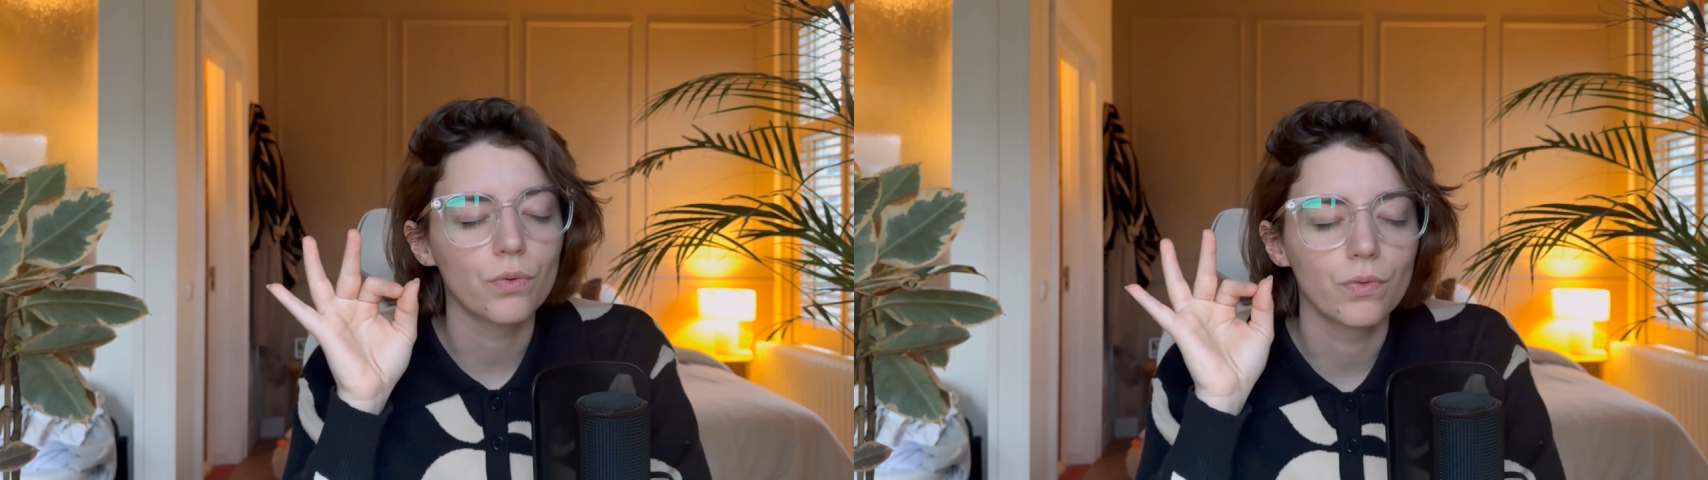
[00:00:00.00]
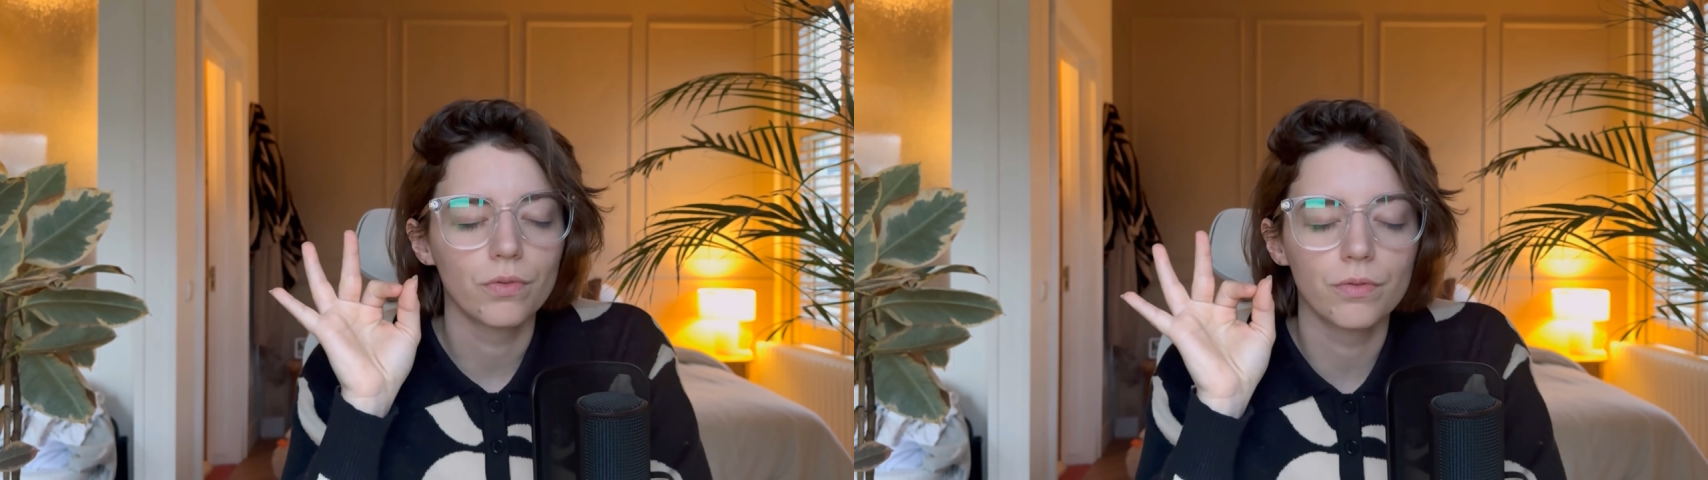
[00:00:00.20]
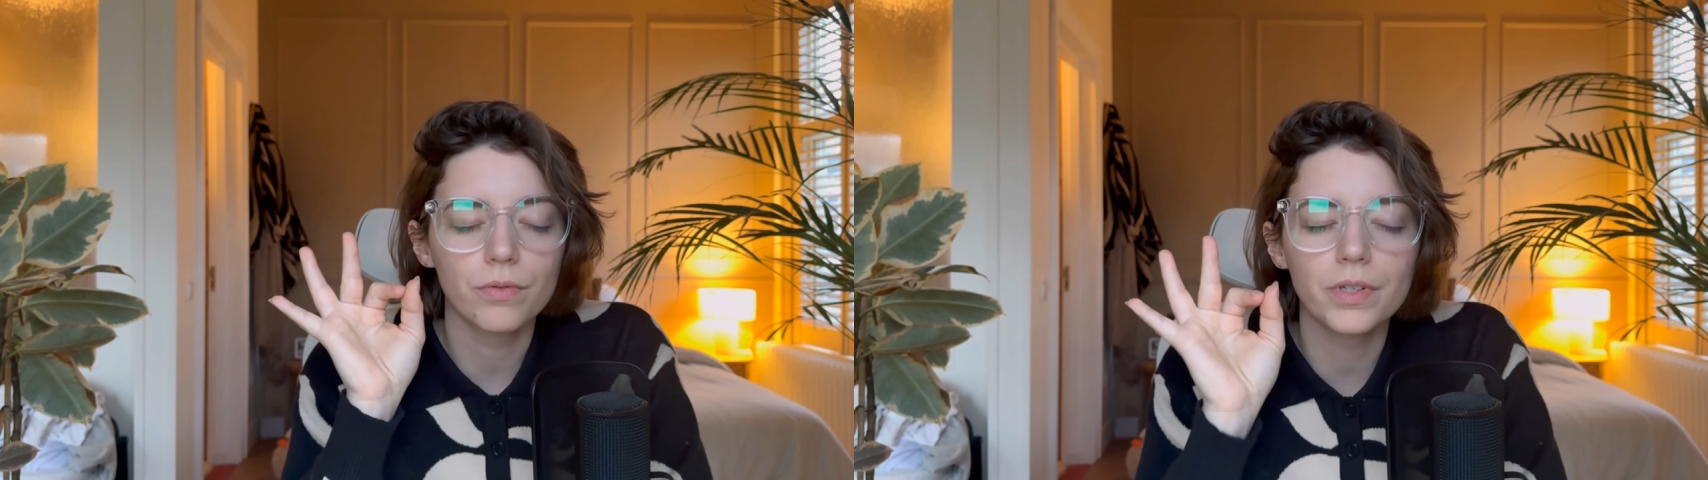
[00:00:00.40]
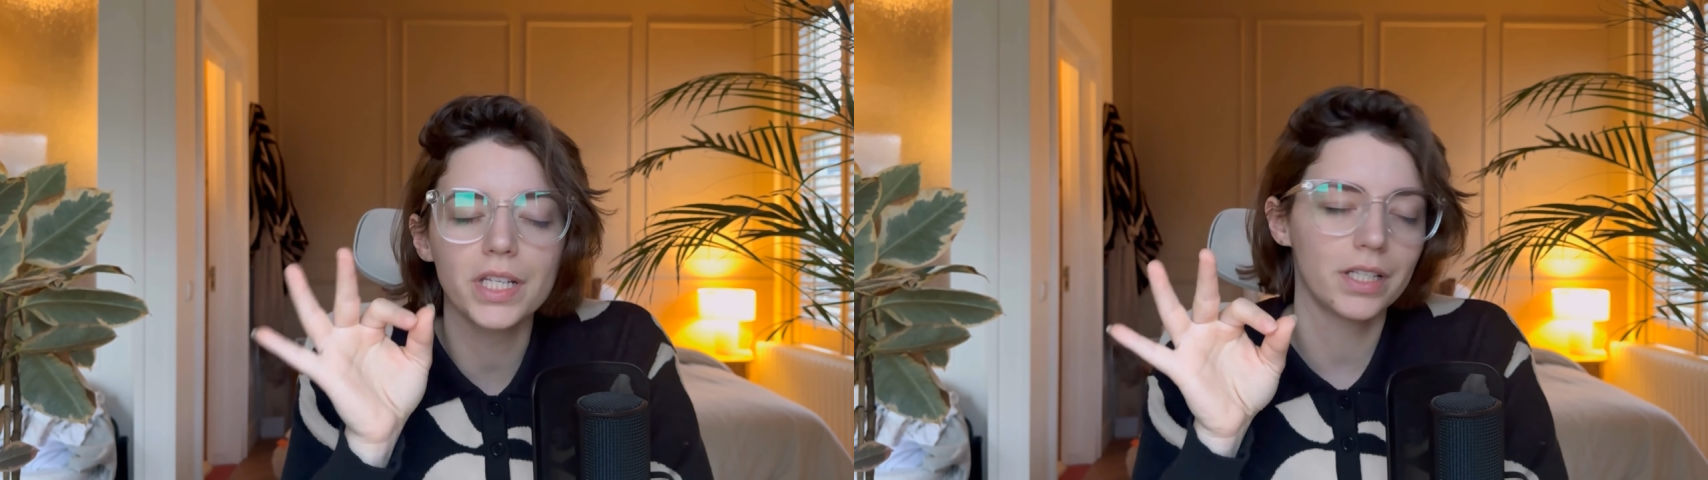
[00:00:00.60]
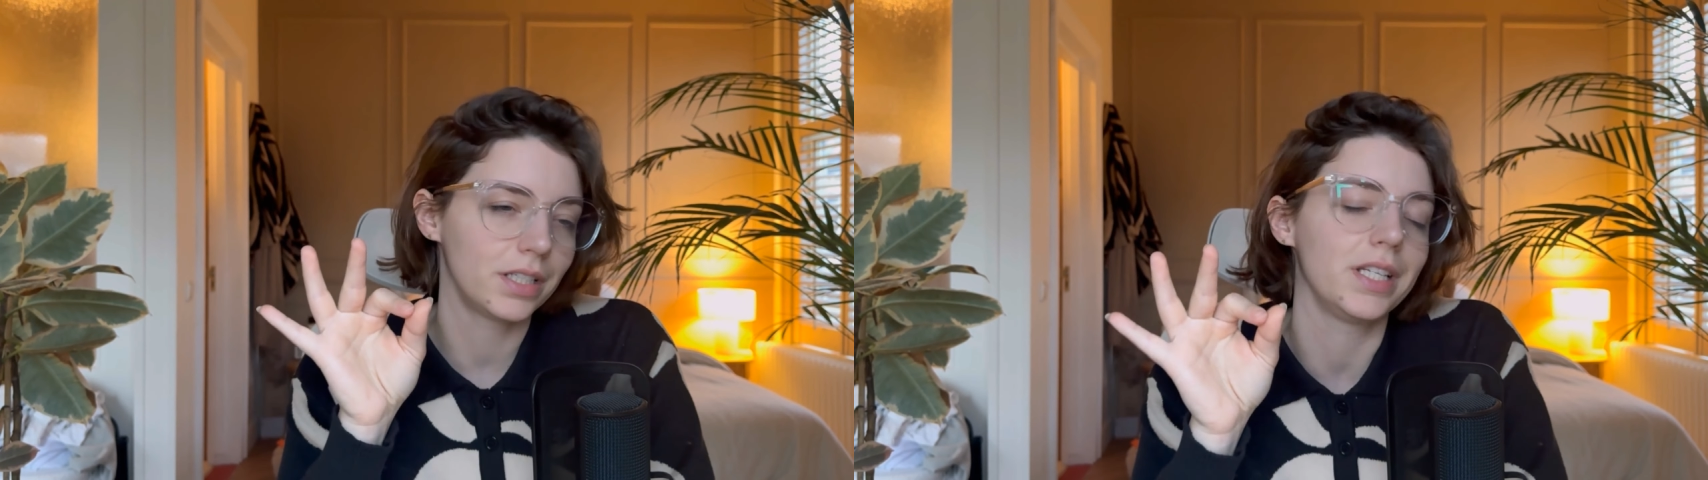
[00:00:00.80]

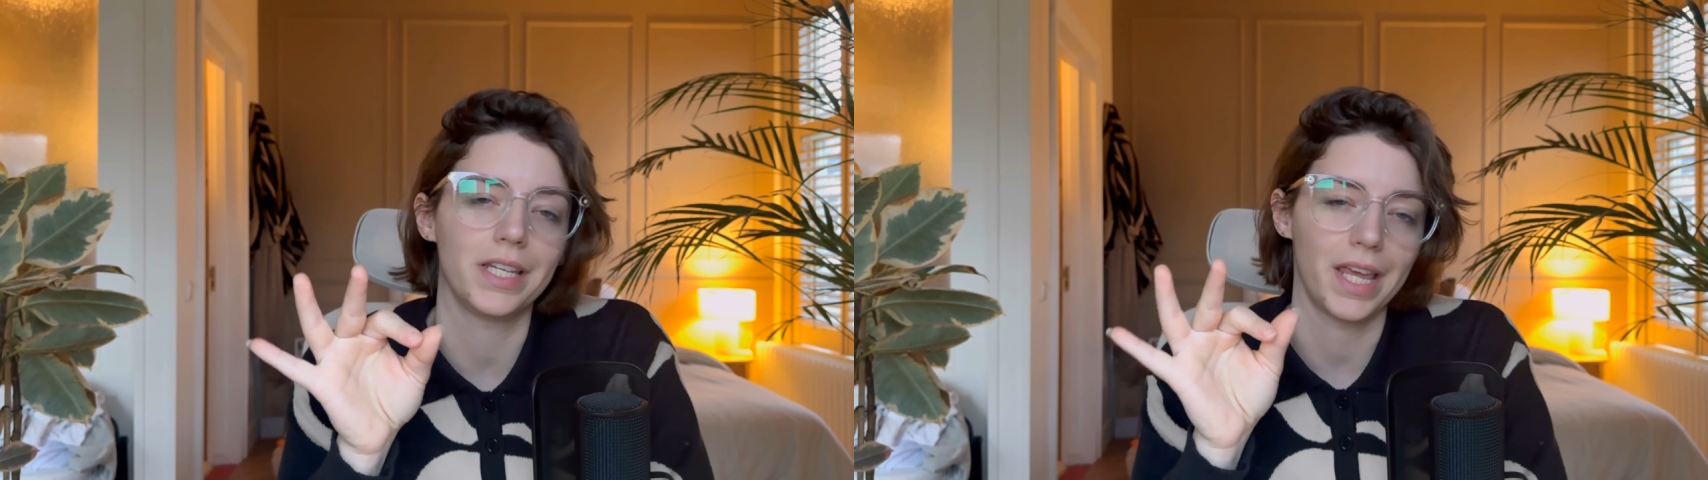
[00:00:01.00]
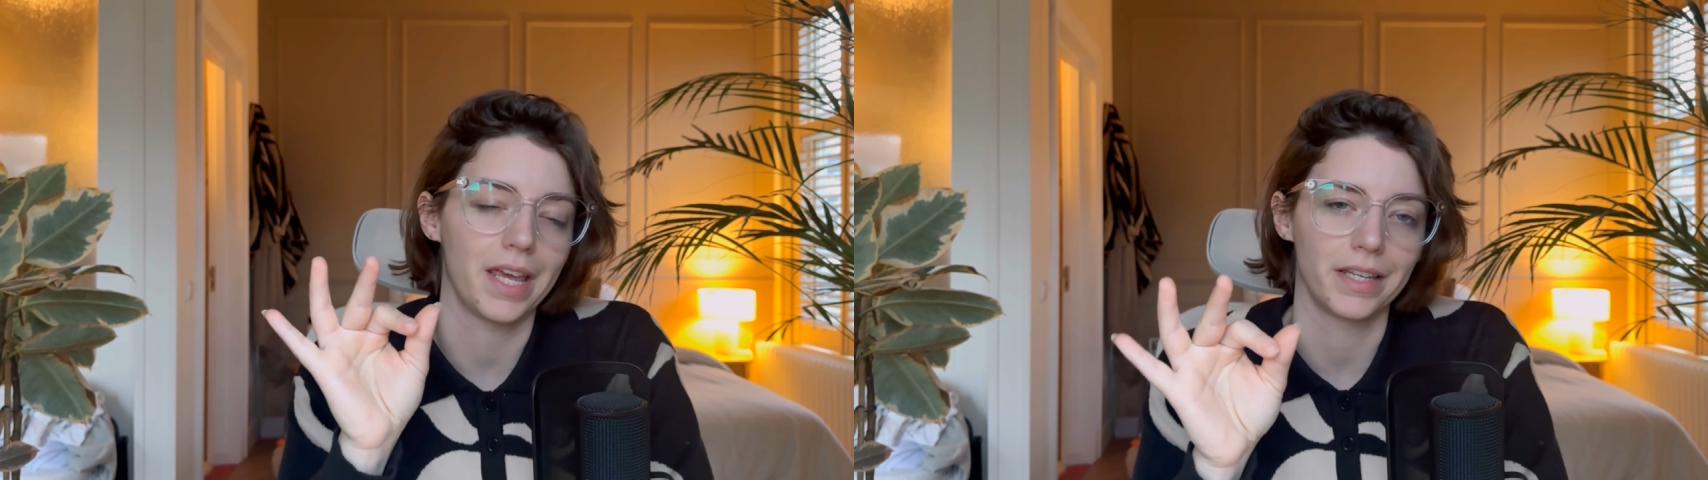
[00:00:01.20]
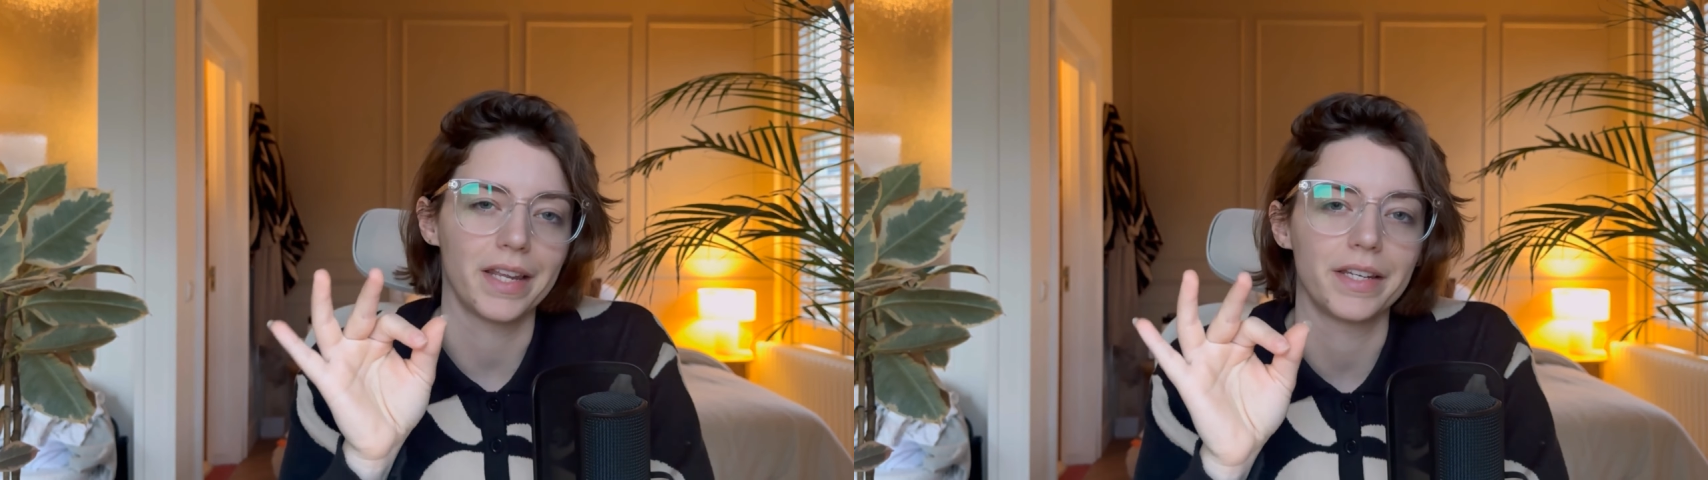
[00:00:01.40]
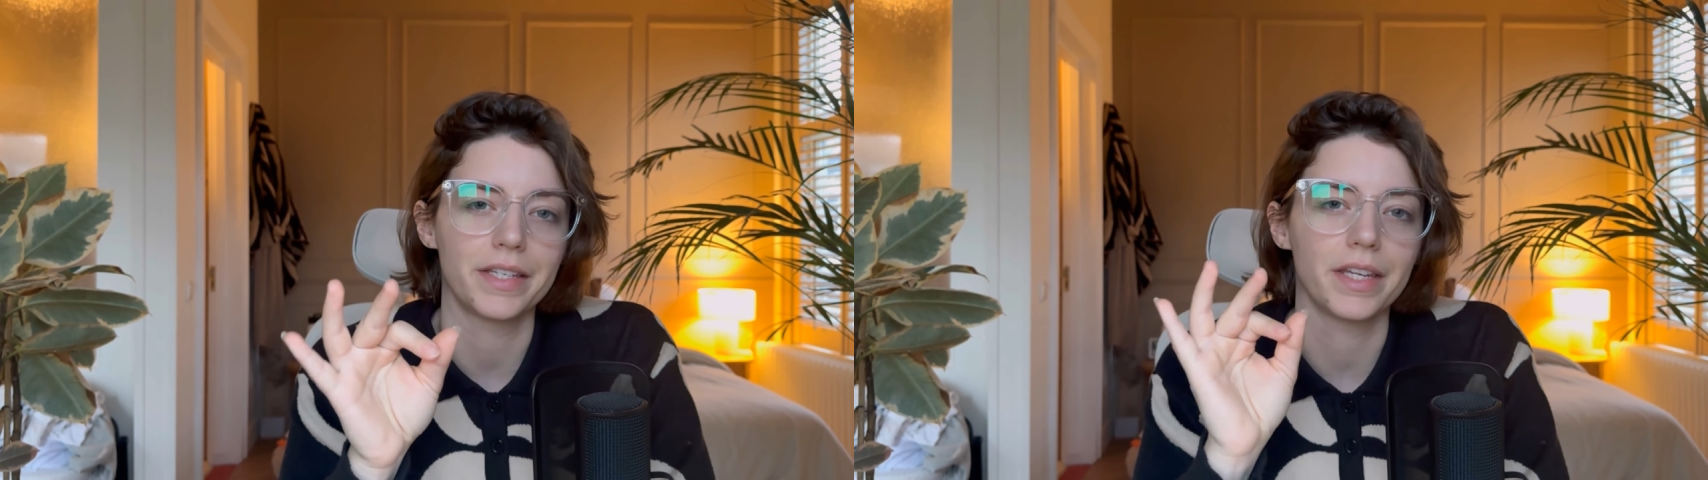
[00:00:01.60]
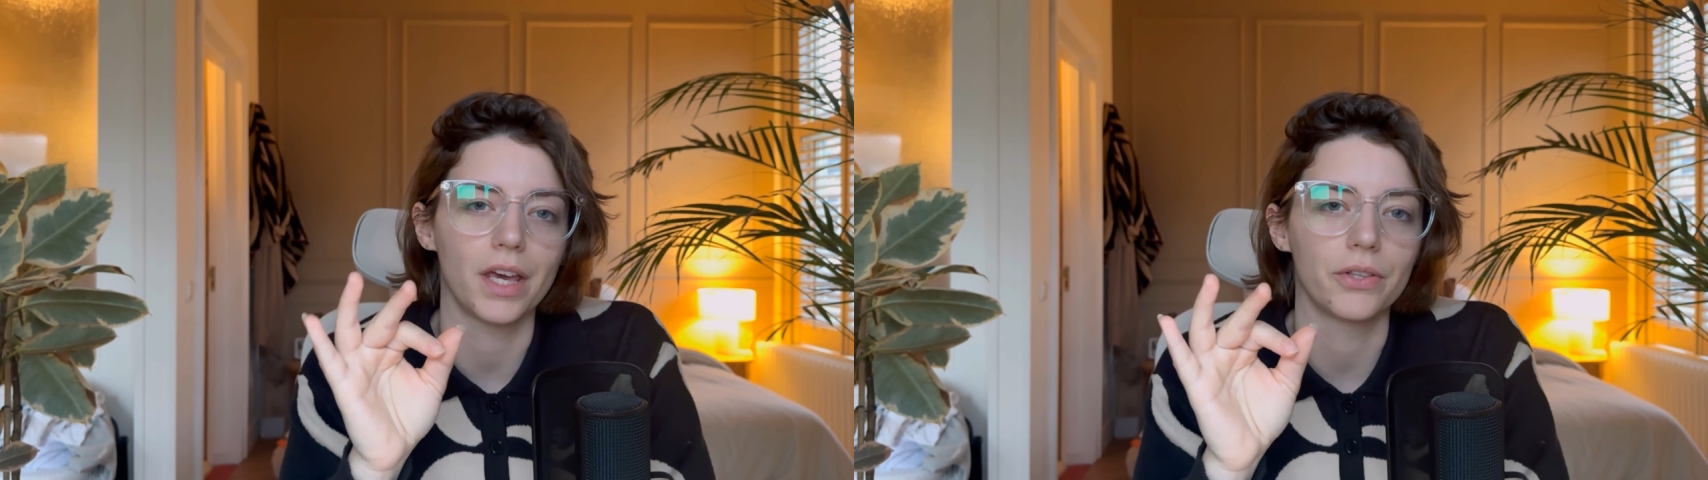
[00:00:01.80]
really can't get it
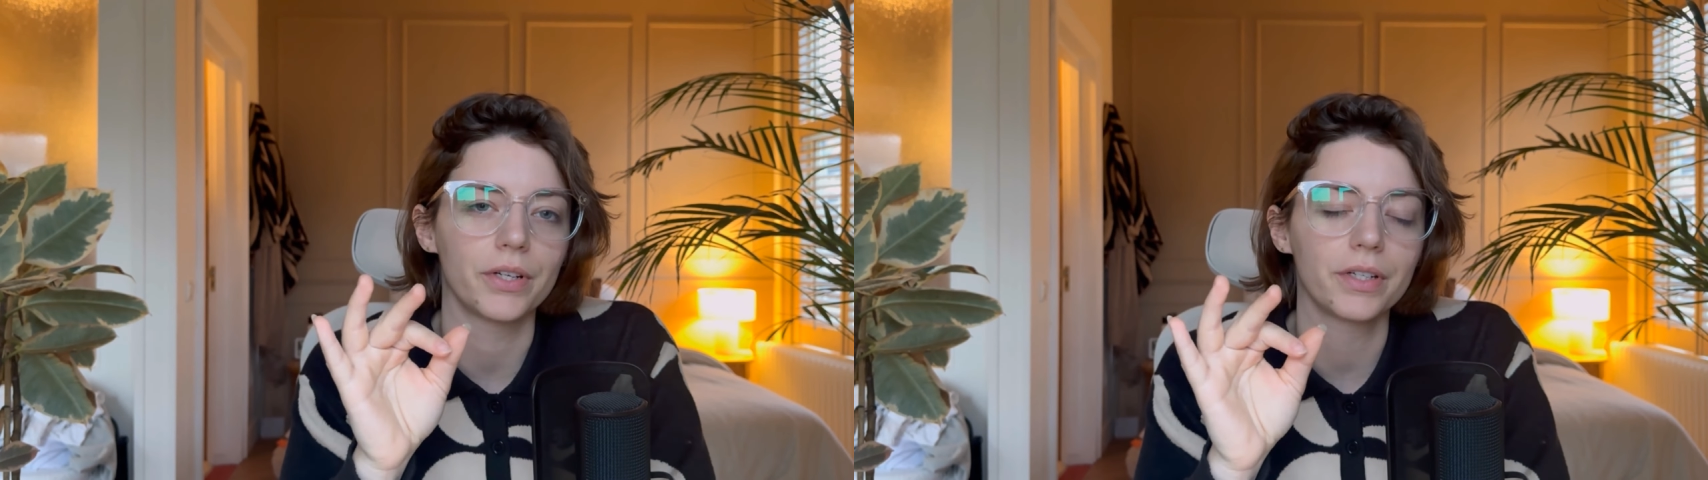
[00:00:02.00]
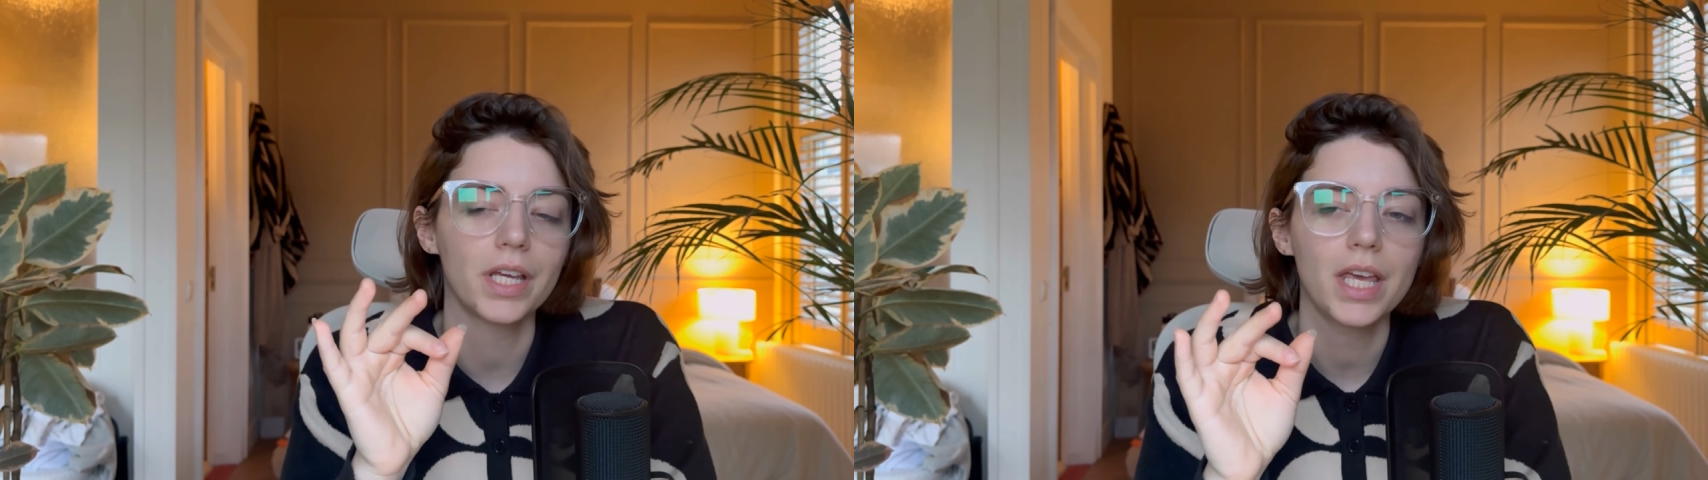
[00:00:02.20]
together,